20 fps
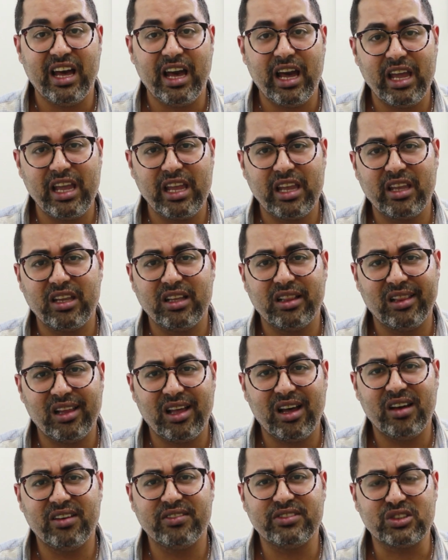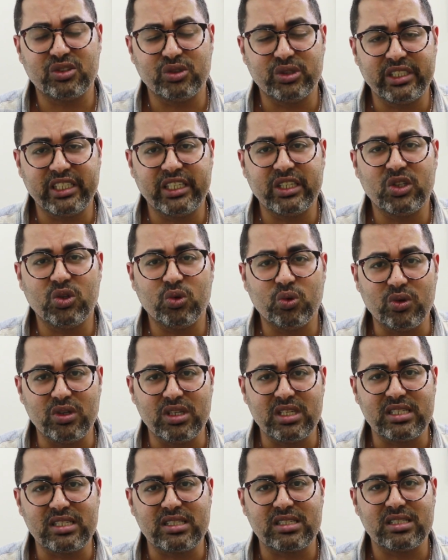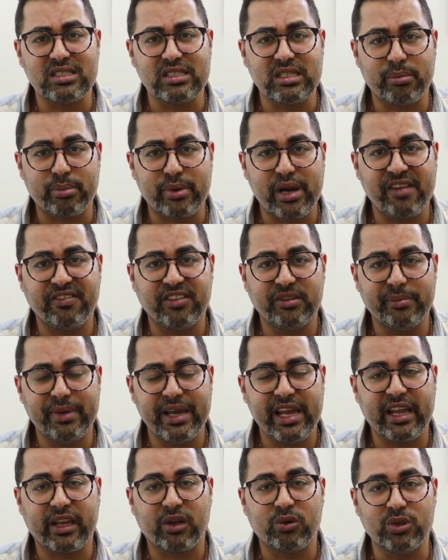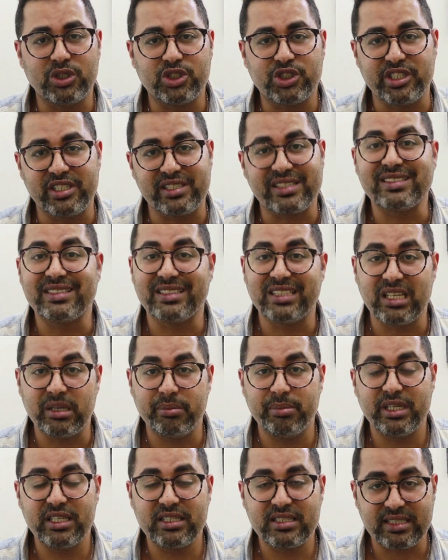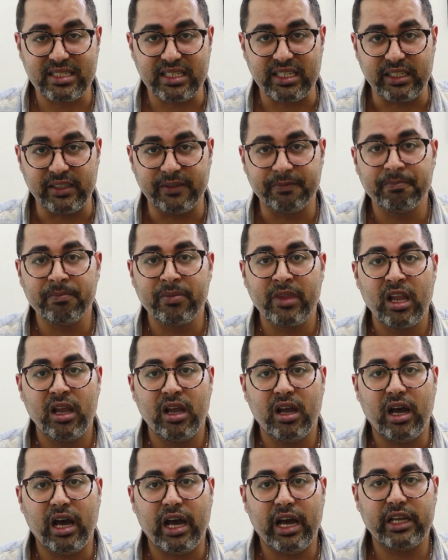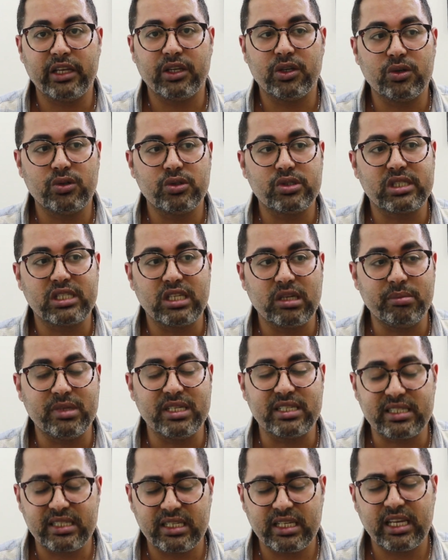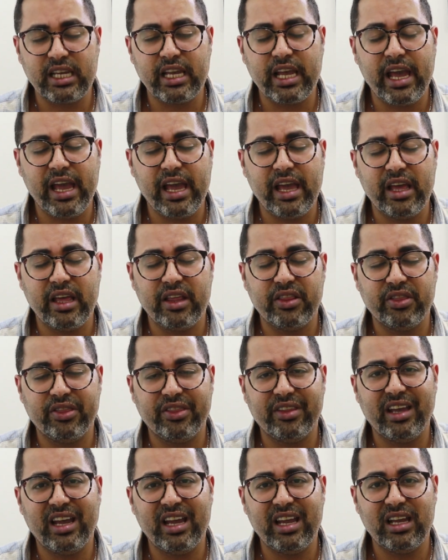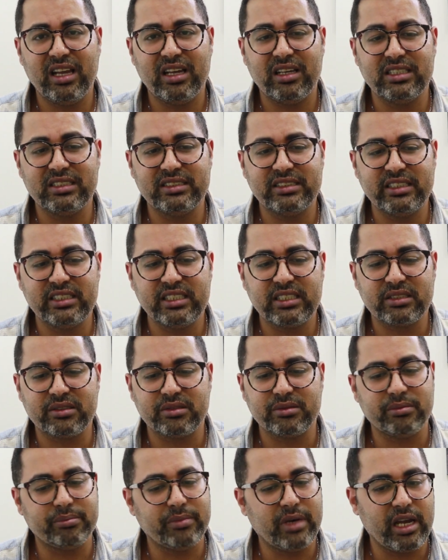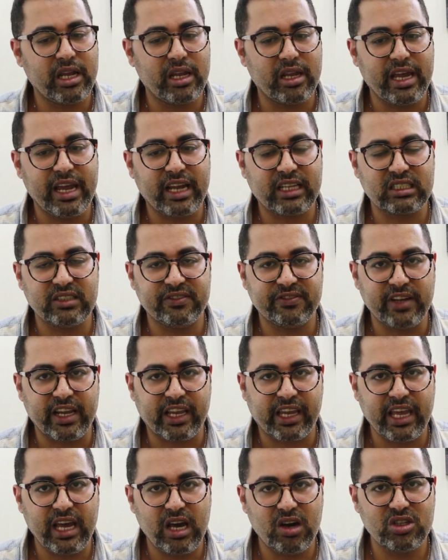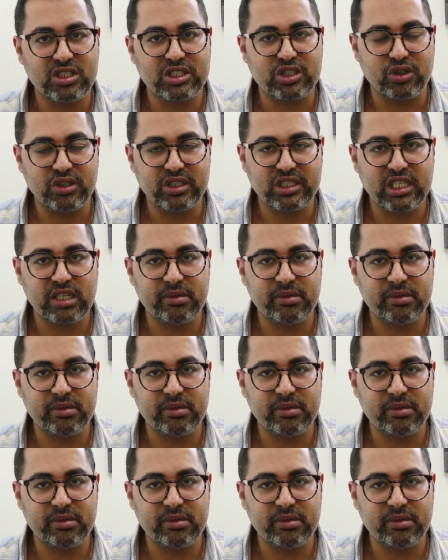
I love to deal with the private bank, which is TBC. I use TBC, and uh, this my active accounts on